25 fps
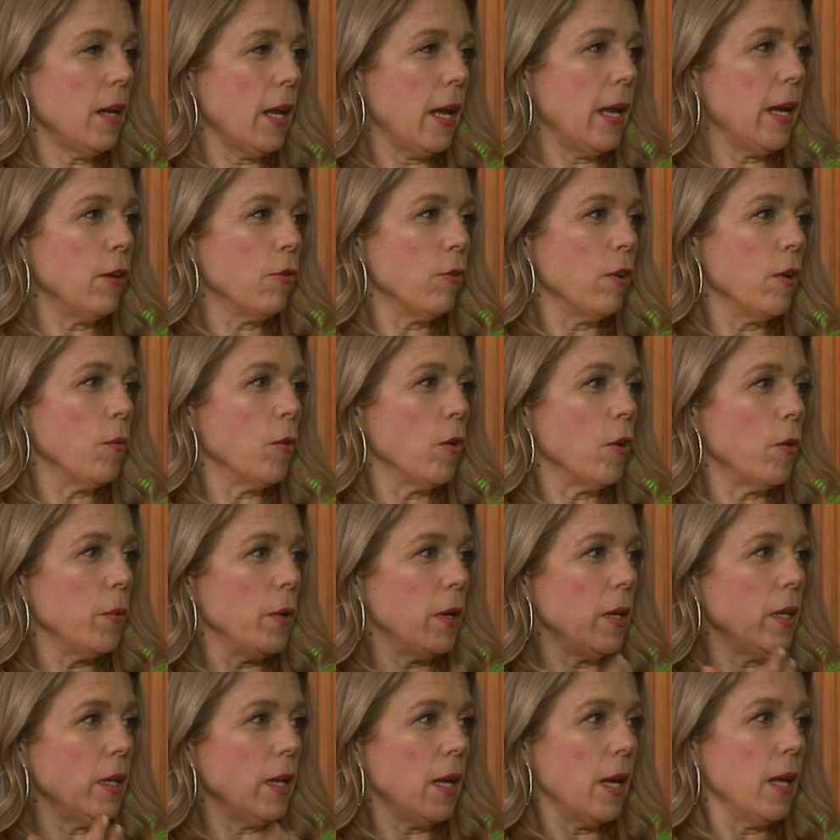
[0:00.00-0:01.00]
angry
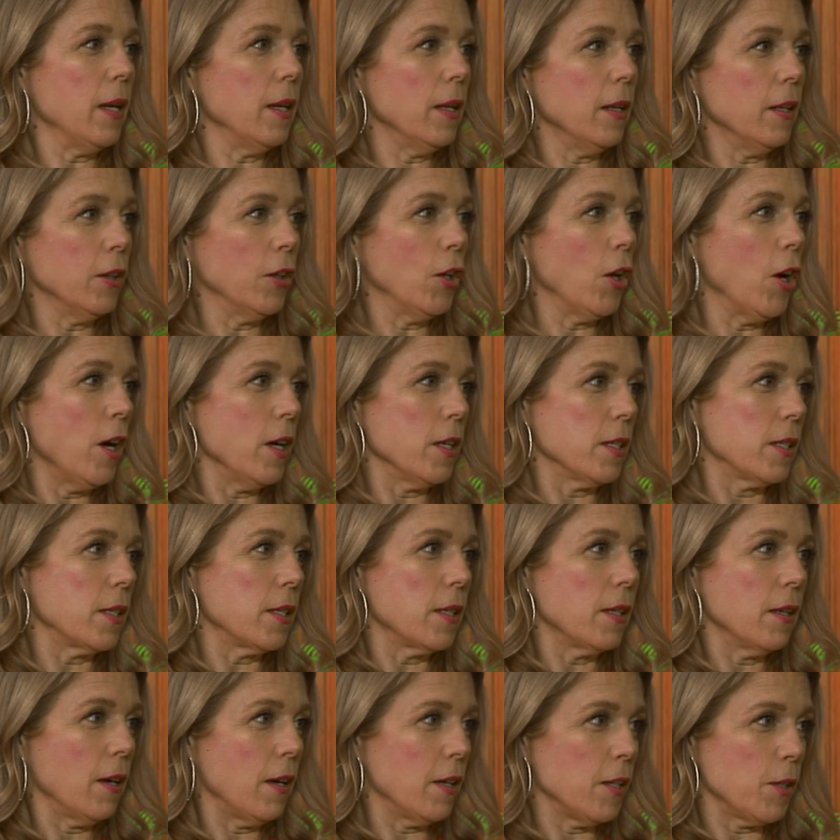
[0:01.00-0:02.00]
woman and a lost
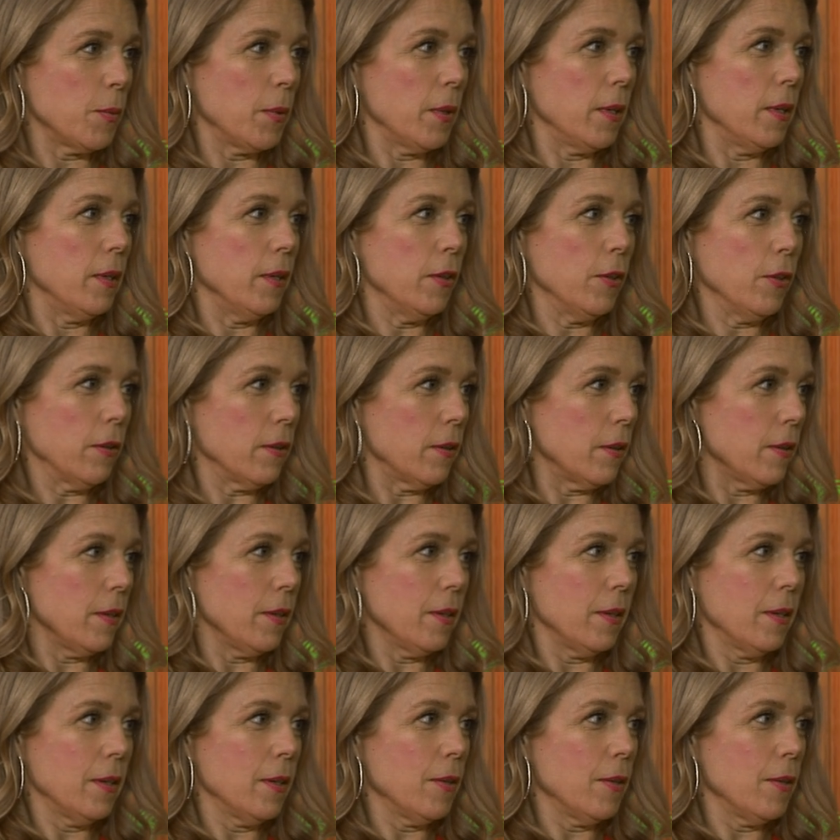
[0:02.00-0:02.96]
husband. Or, yes.